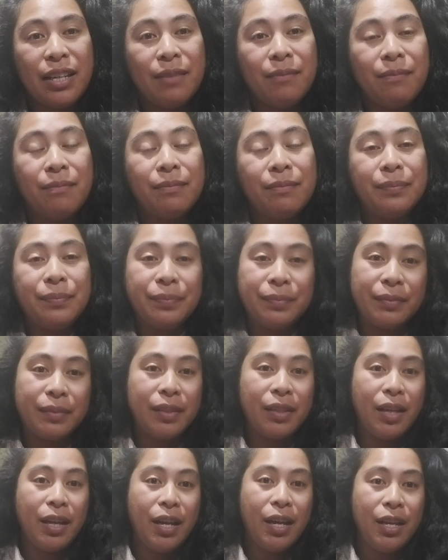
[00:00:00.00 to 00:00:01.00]
him
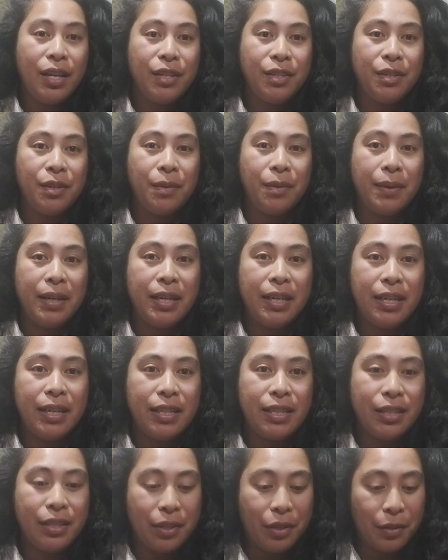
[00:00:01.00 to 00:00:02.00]
do what he
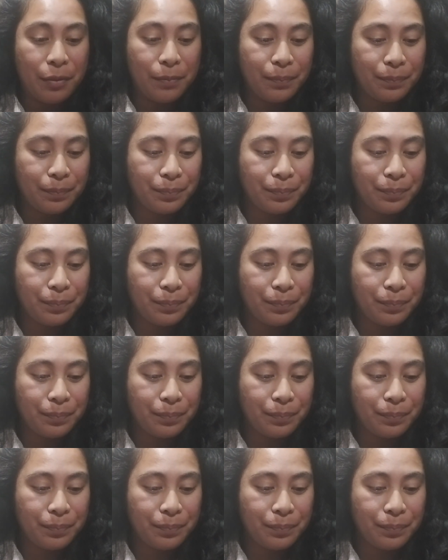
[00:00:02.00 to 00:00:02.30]
needs to do.